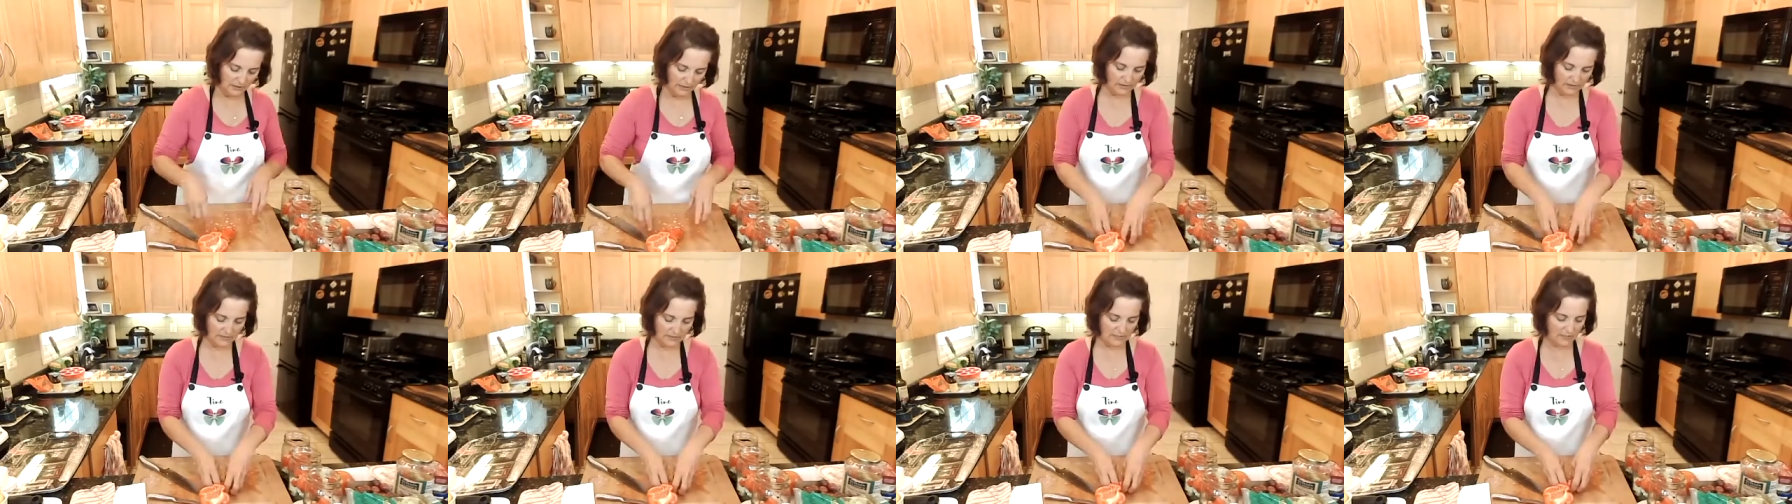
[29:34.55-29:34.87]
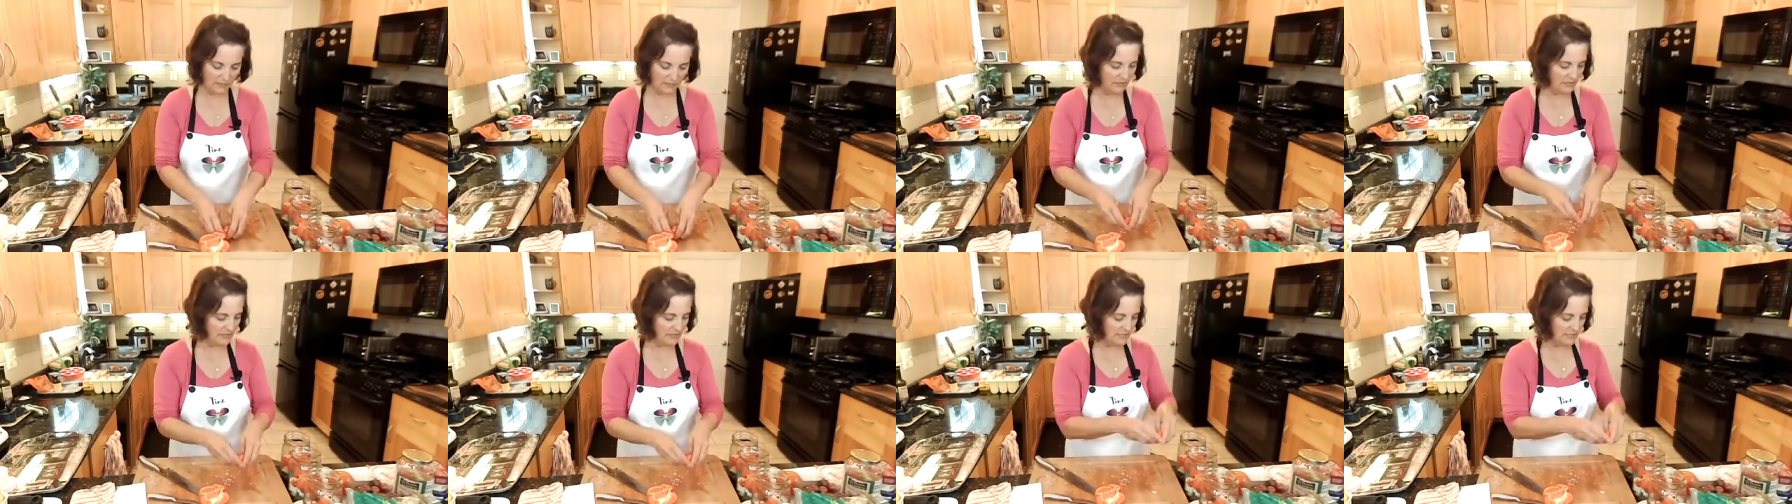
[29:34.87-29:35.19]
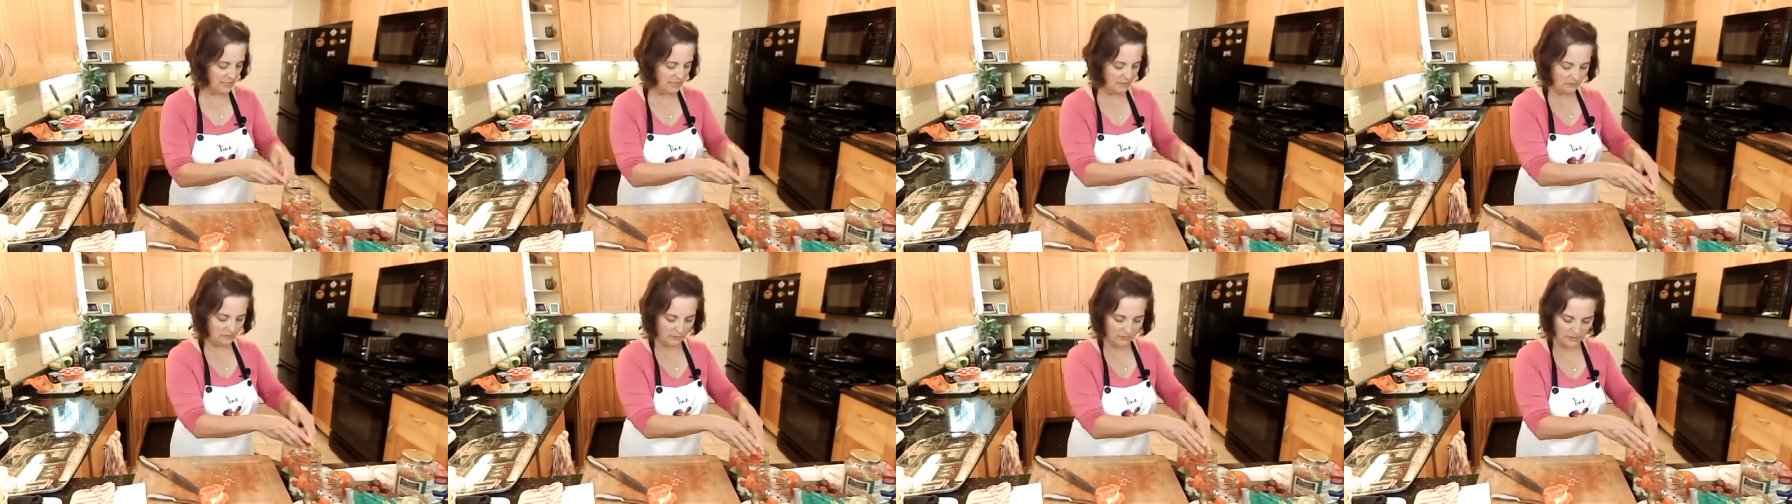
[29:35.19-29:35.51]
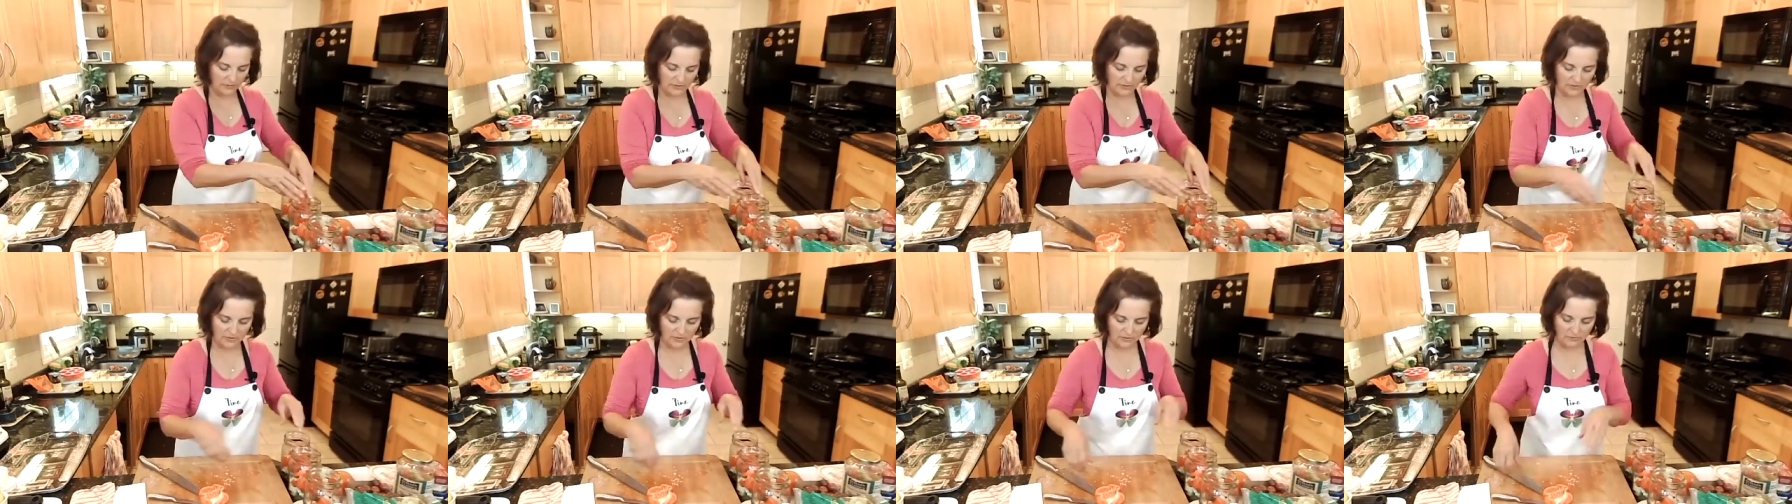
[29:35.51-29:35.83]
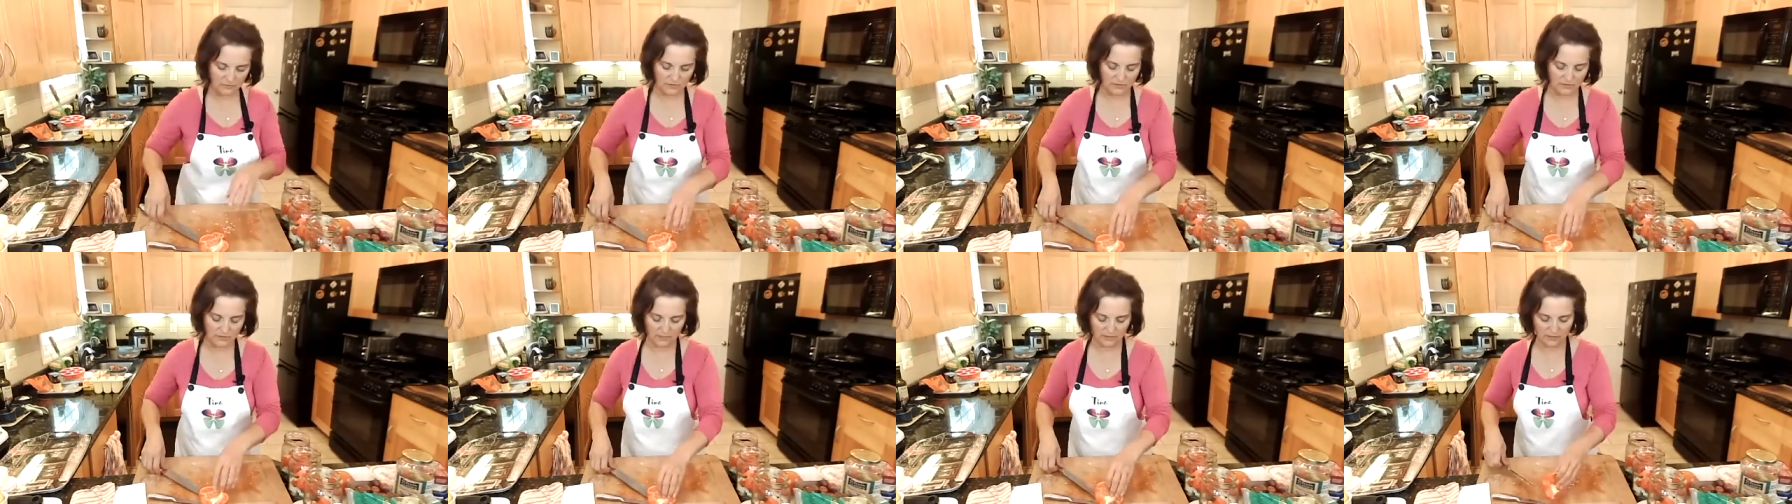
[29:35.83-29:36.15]
got to see my dad really
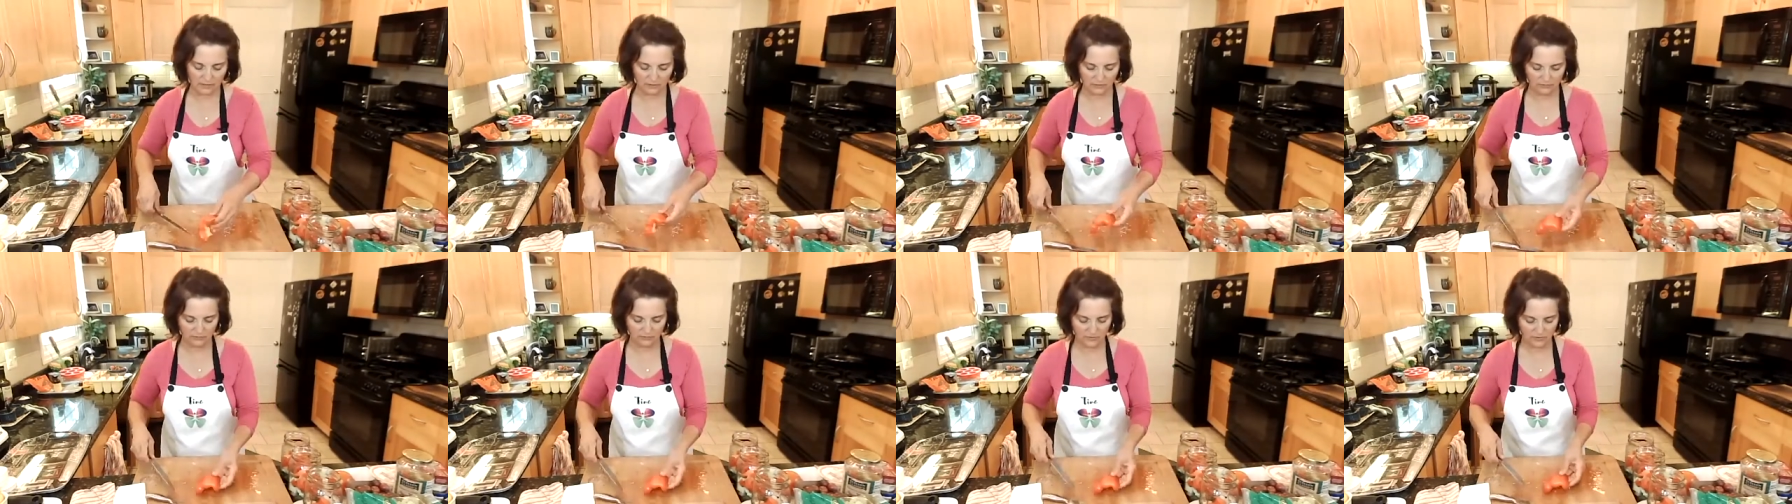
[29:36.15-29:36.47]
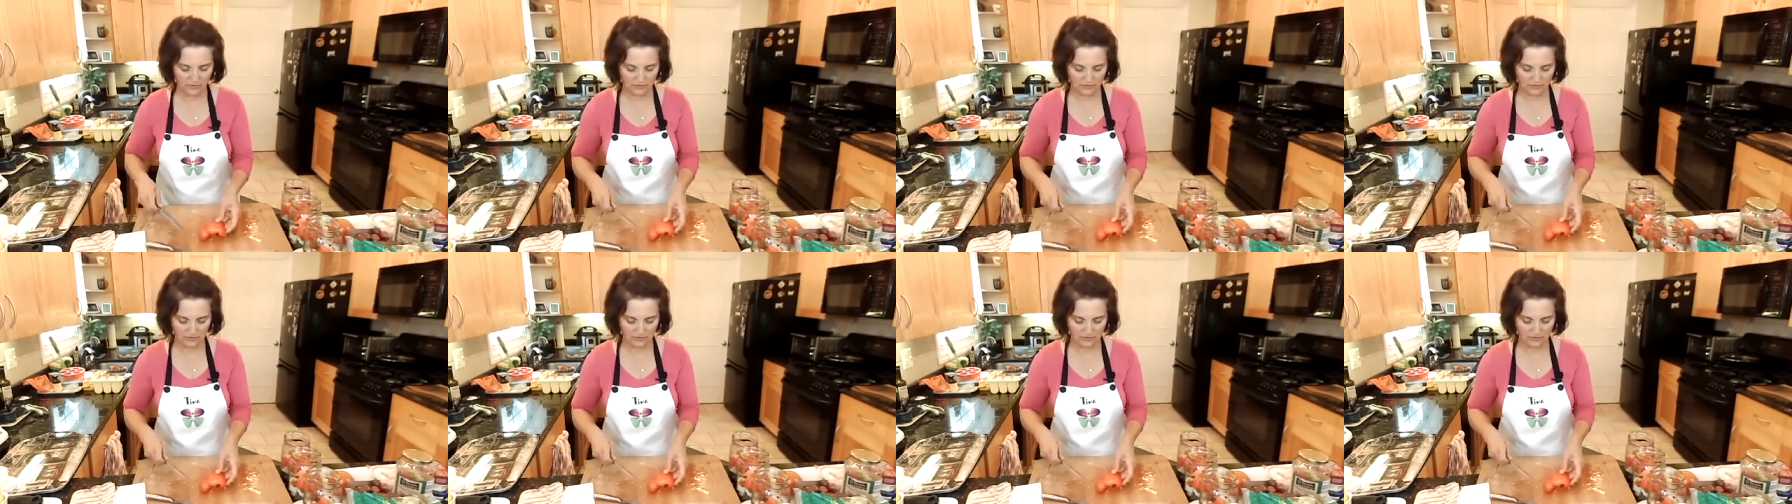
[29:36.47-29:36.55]
soon to get them